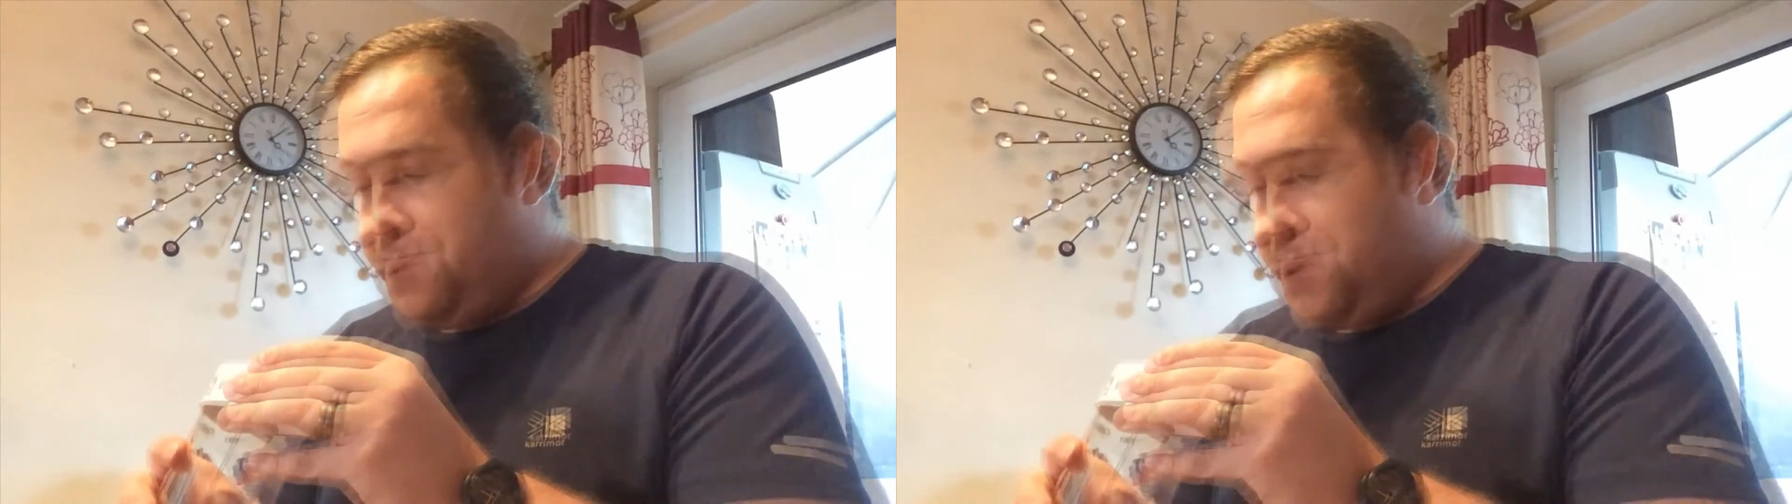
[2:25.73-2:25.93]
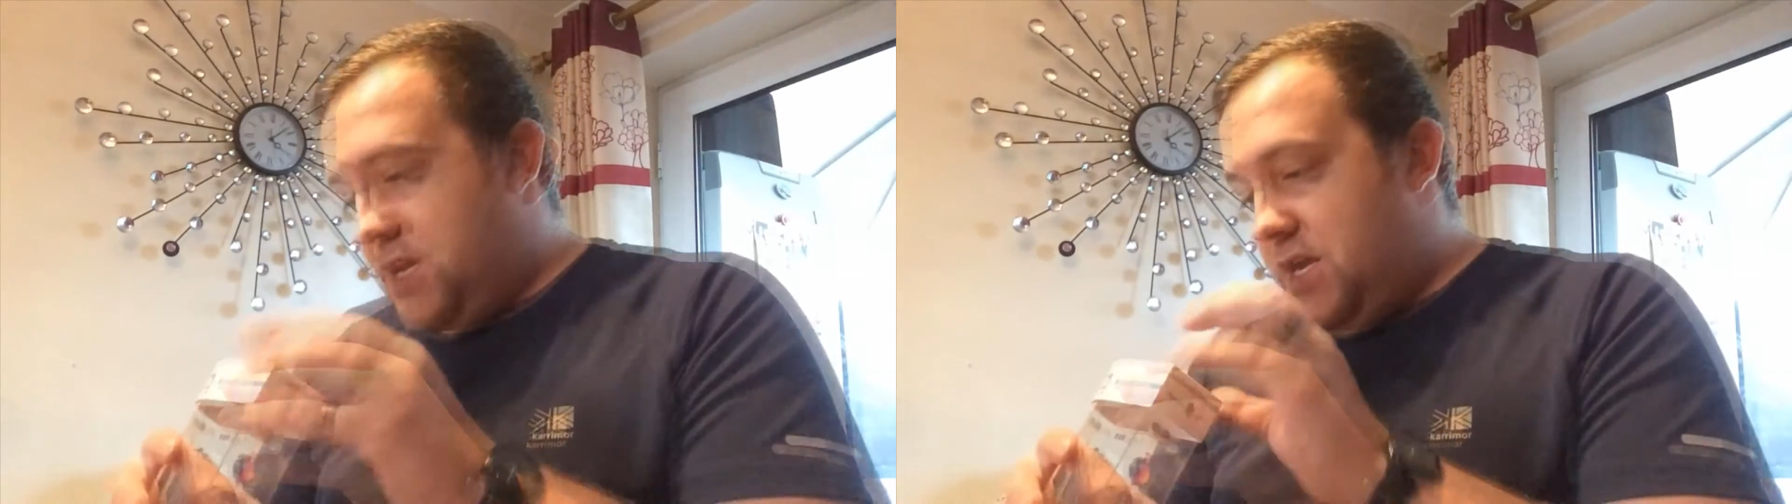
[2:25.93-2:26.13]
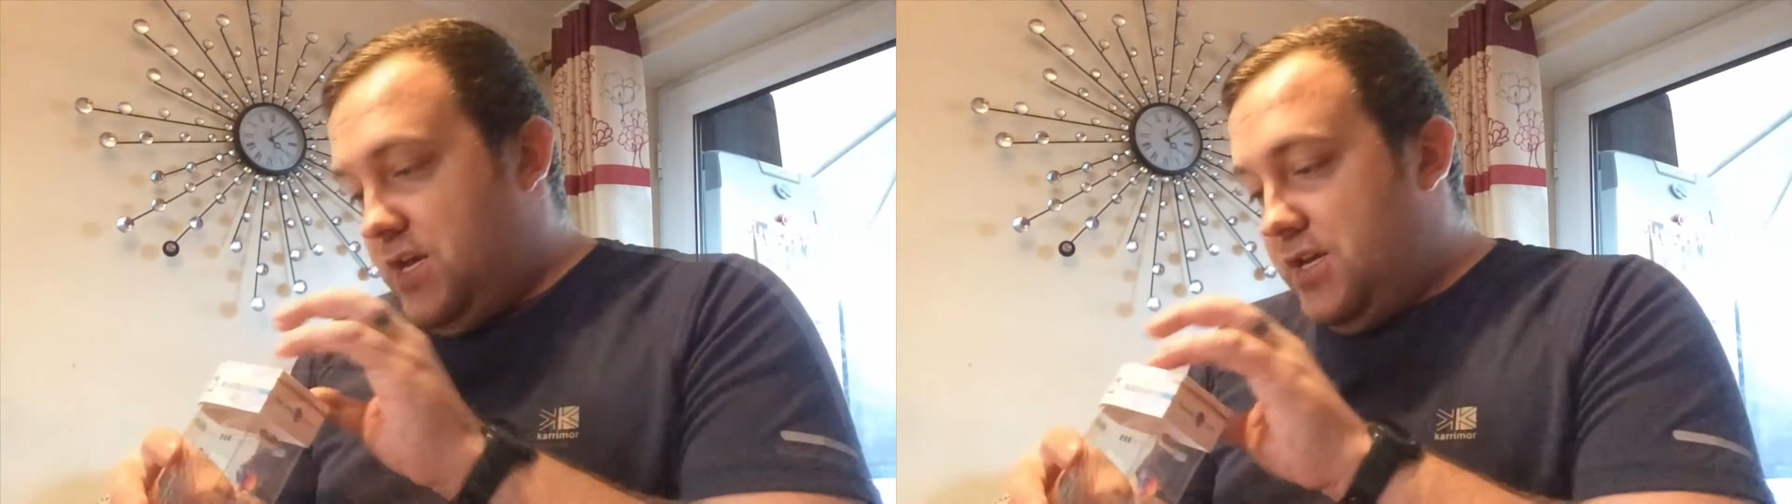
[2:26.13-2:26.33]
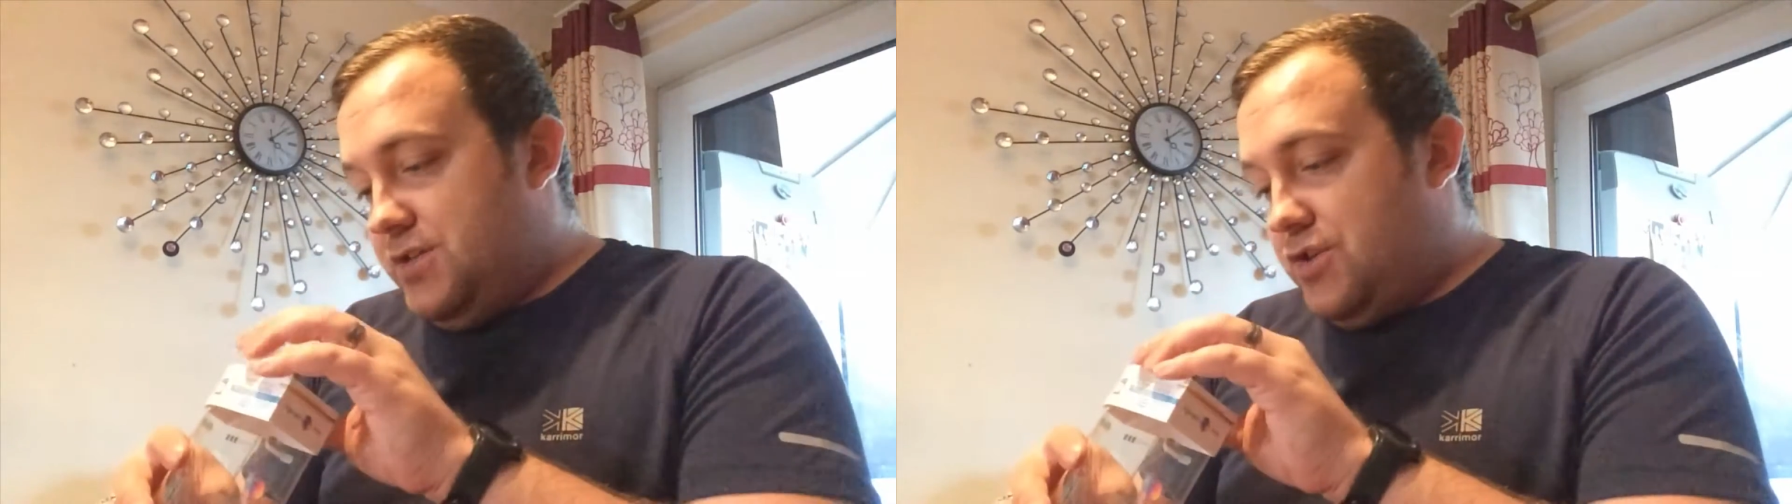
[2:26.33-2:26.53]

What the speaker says: It is